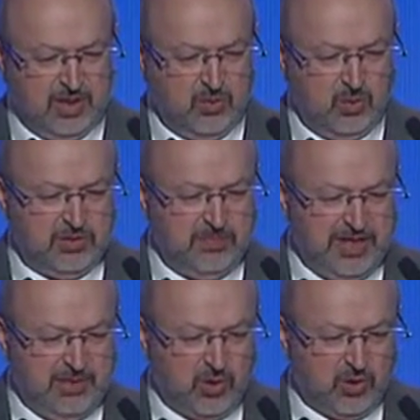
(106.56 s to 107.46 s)
with
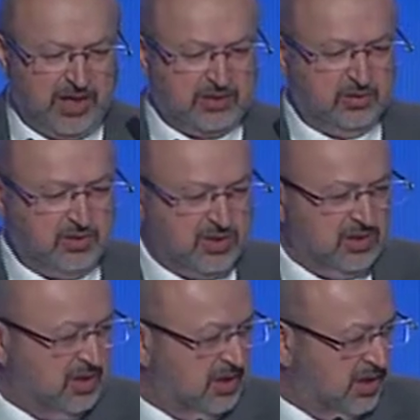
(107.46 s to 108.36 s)
many more actors,
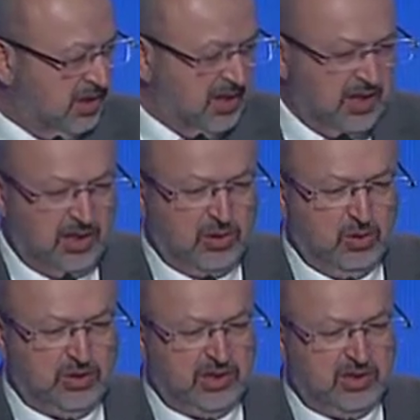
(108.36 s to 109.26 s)

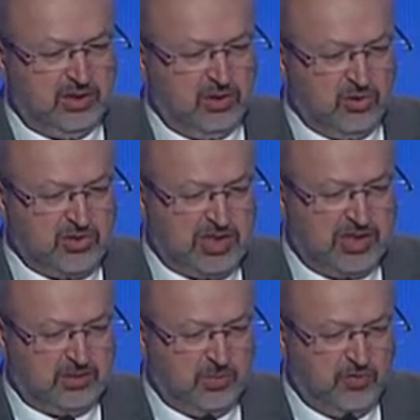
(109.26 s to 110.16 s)
including
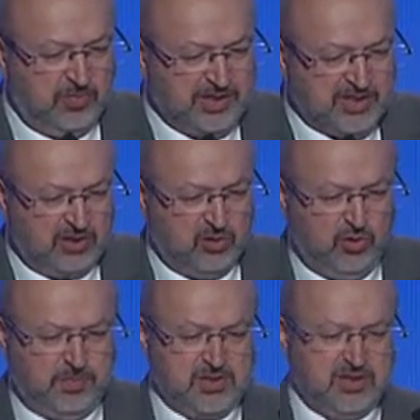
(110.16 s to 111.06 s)
non-state movements and
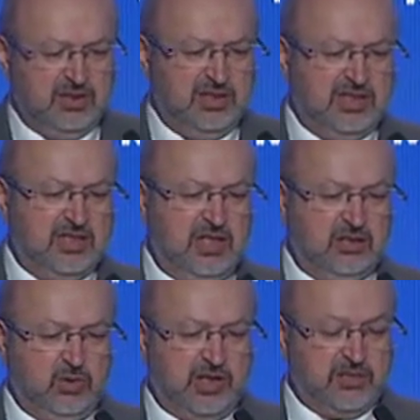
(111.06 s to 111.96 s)
groups that
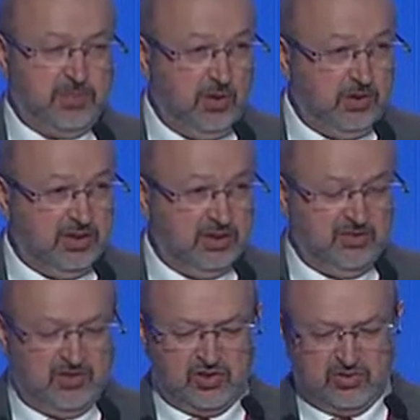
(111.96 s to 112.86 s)
seek to exploit our
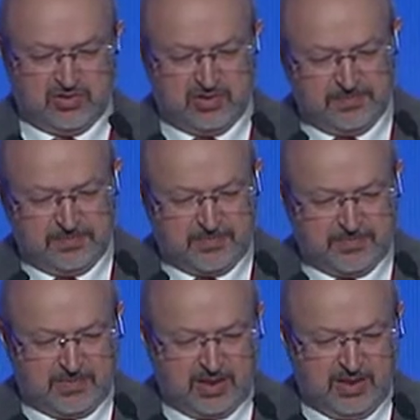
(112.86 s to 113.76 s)
divisions.
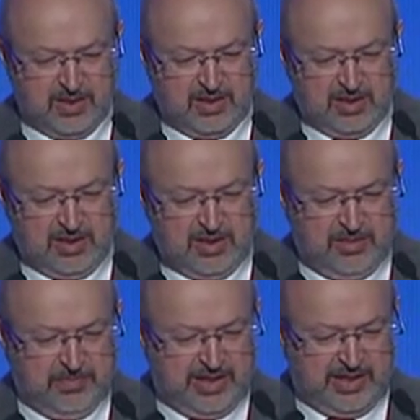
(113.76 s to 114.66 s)

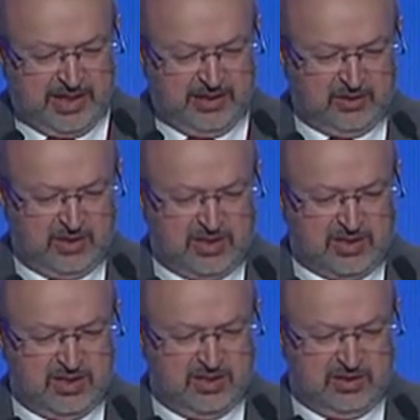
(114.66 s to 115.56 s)
In many
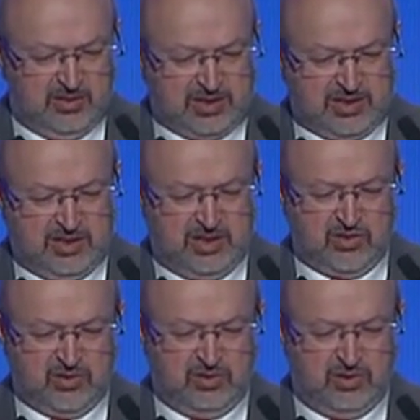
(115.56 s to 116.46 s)
countries in the OSCE
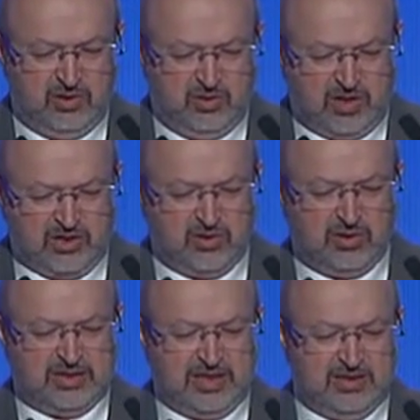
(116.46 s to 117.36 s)
region, new
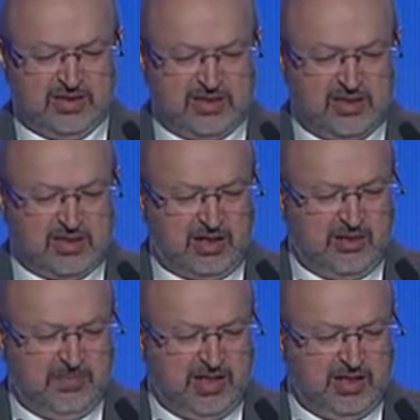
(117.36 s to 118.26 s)
national tendencies
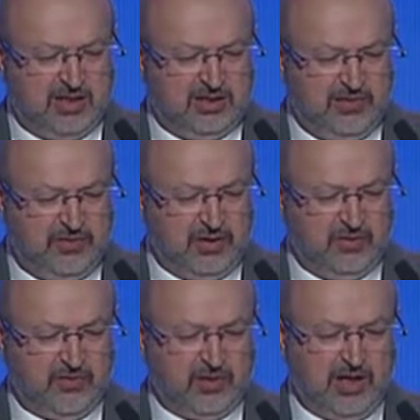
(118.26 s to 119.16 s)
are making it
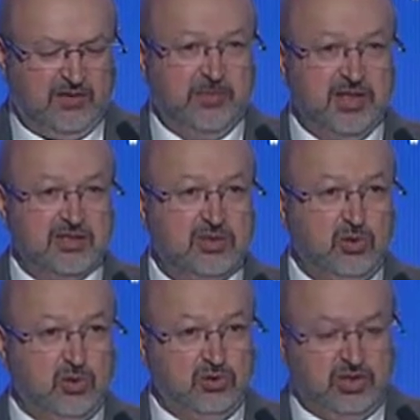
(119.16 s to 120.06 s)
difficult for governments to
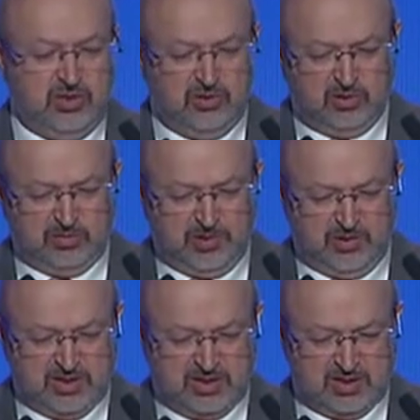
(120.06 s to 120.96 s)
continue old
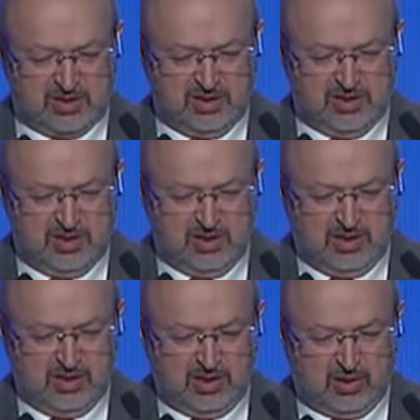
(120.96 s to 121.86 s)
policies.
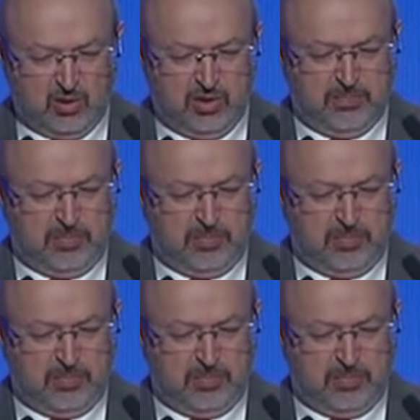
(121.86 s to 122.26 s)
Growing